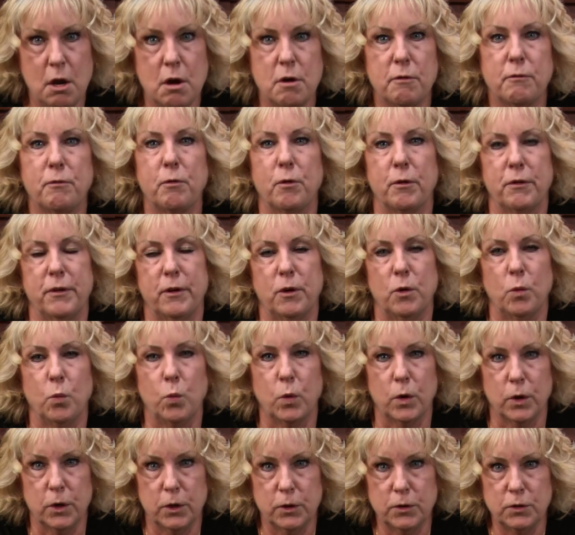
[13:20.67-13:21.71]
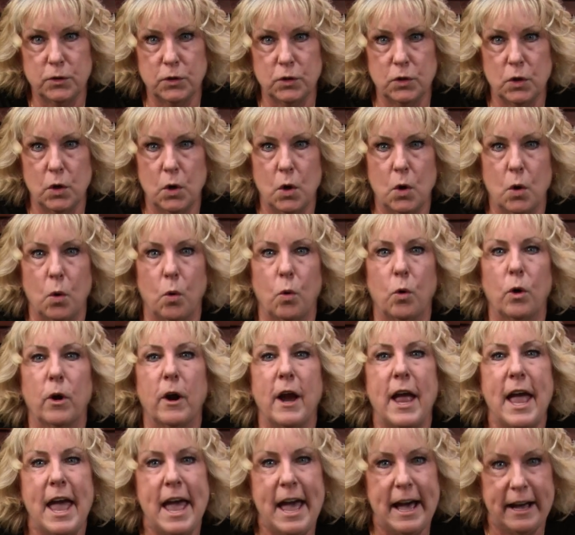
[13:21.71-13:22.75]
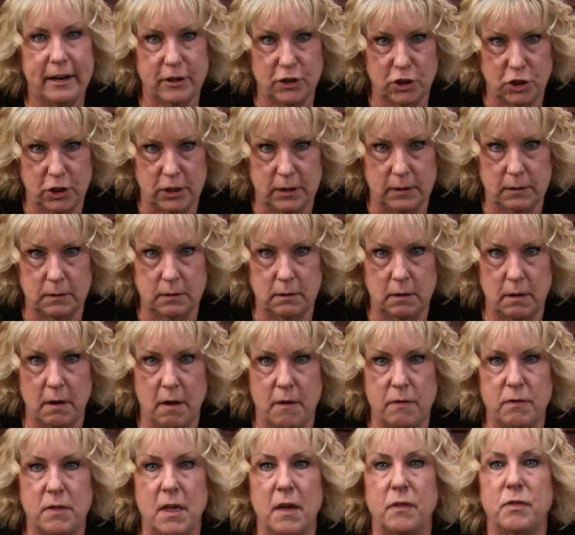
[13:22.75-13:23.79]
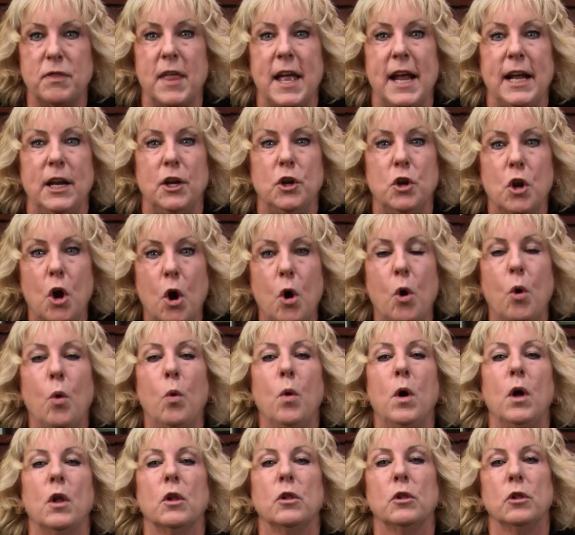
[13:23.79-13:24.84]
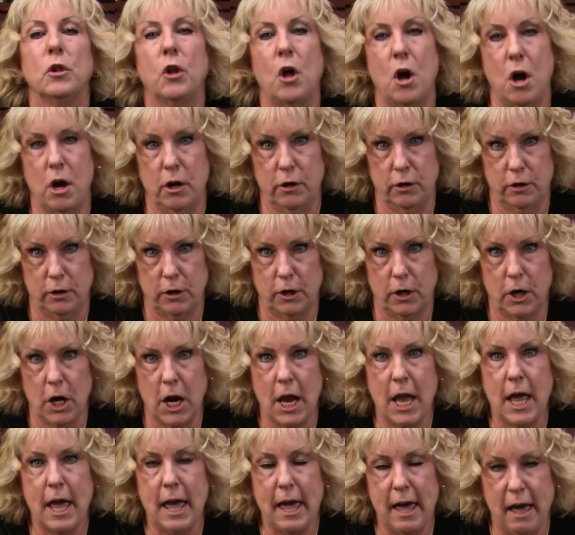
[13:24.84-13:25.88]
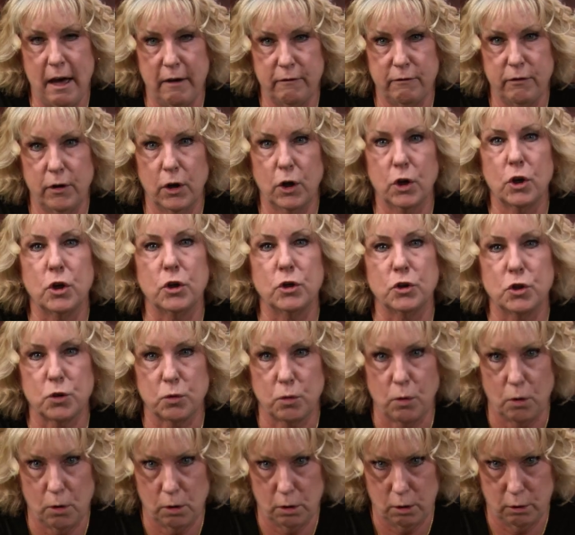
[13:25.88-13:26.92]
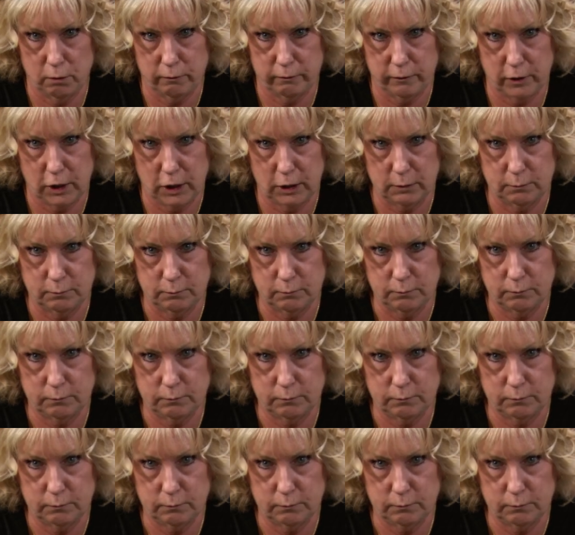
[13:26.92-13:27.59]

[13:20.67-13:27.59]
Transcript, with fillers: for their words or actions that they no longer have control over.